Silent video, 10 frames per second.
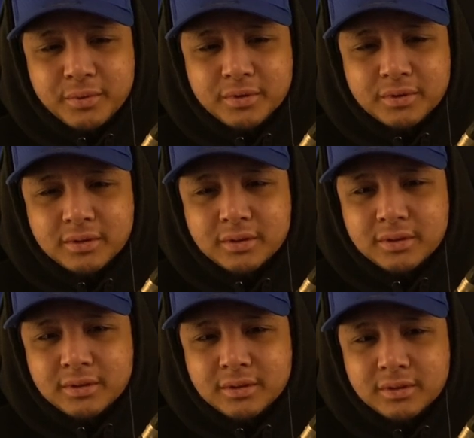person.
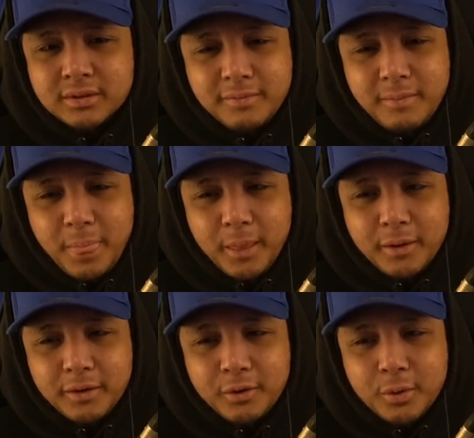
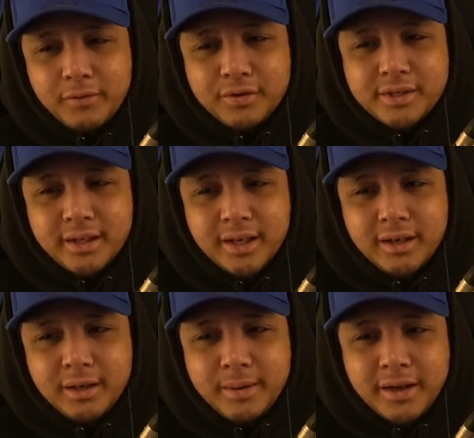Whoever set
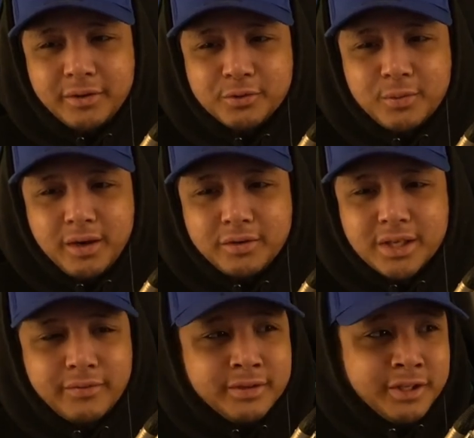that up had those
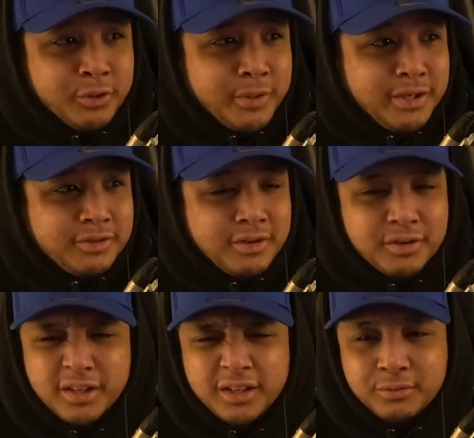walkers having dinner with each
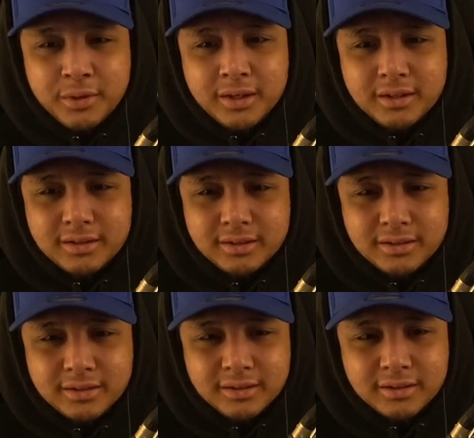other. Like, what?
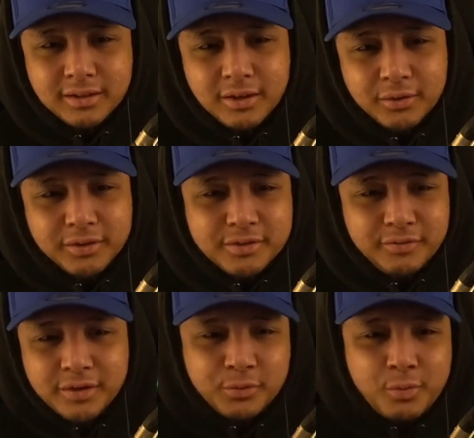Holding
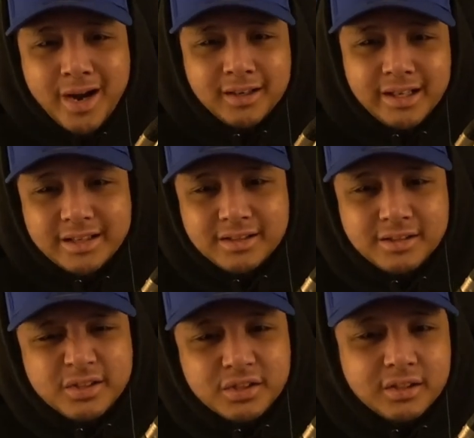some fucking wine
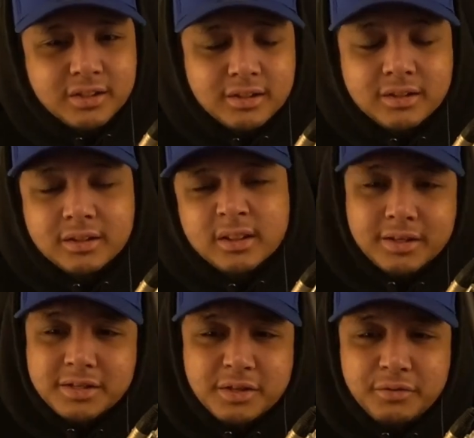glasses and shit.
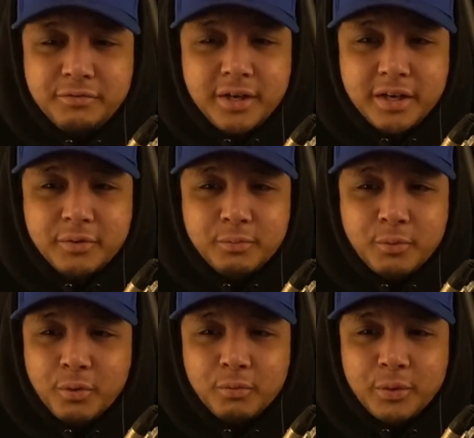Still
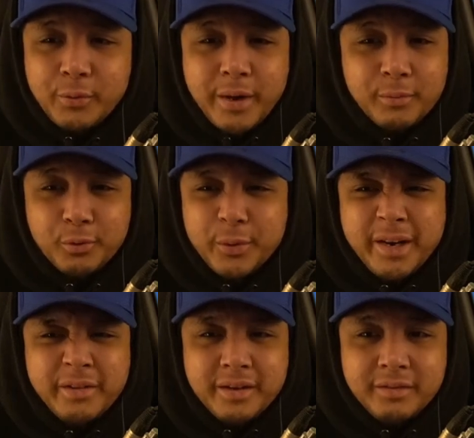fucking way more
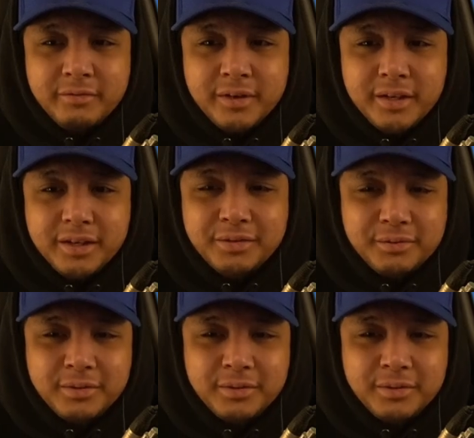weird than funny.